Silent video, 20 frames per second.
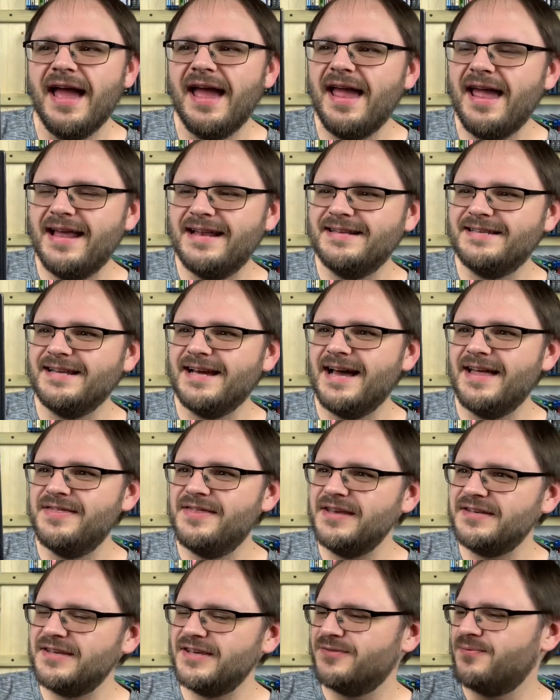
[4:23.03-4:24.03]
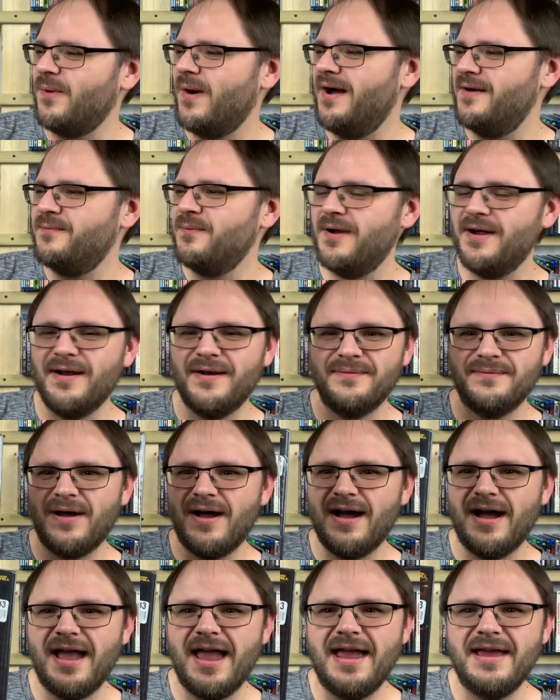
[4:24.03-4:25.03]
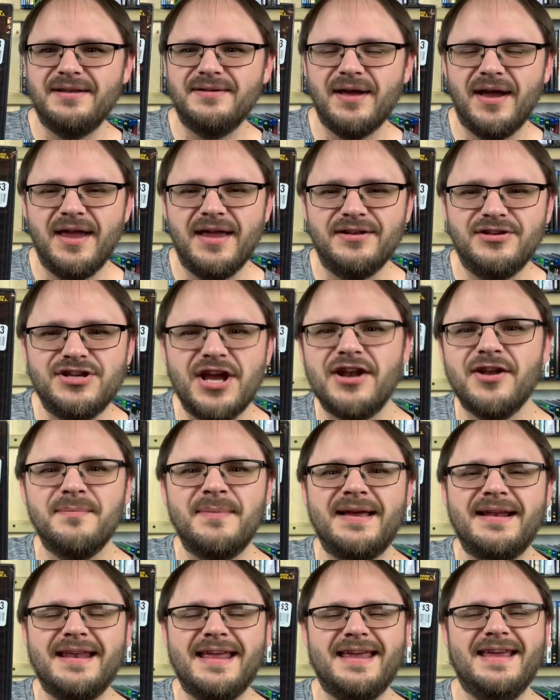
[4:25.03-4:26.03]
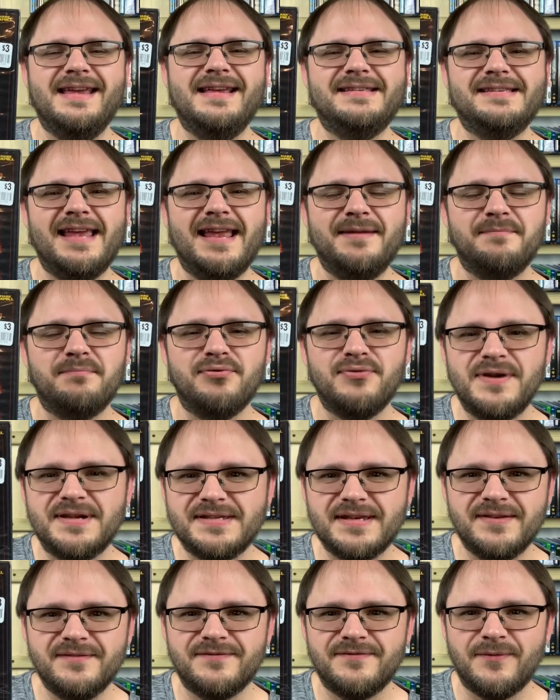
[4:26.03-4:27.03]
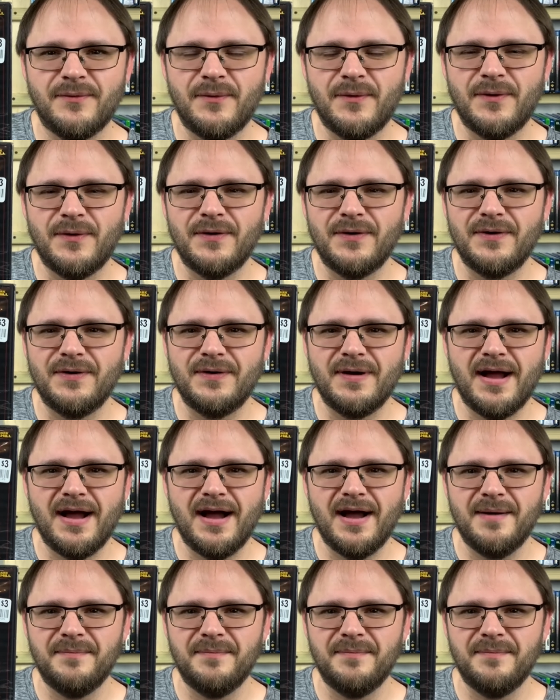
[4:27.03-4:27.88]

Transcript: And this is one where a gentleman is in prison for